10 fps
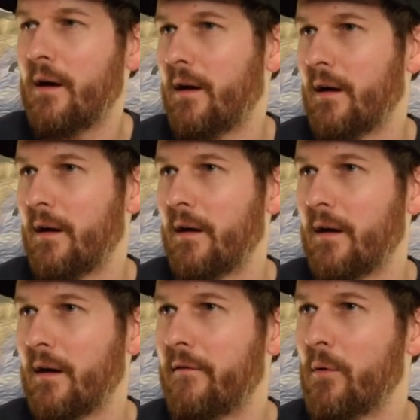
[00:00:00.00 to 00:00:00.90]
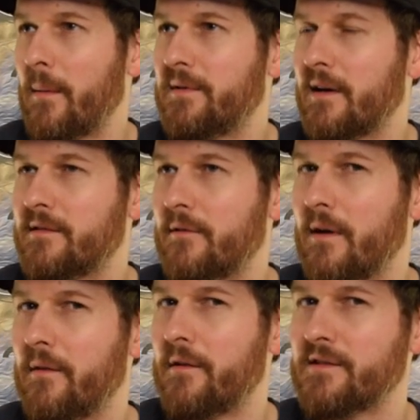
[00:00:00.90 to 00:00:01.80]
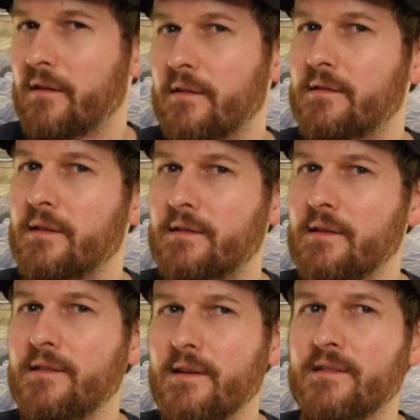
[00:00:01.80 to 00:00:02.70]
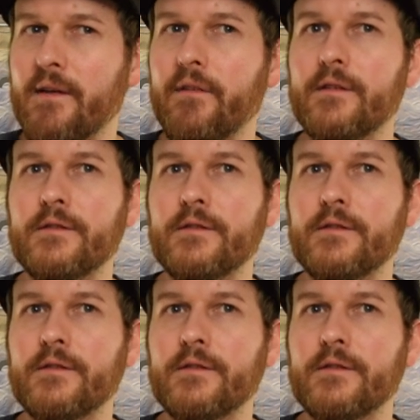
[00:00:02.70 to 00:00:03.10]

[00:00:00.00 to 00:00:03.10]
of the websites I read that they're selling this, it did say seven.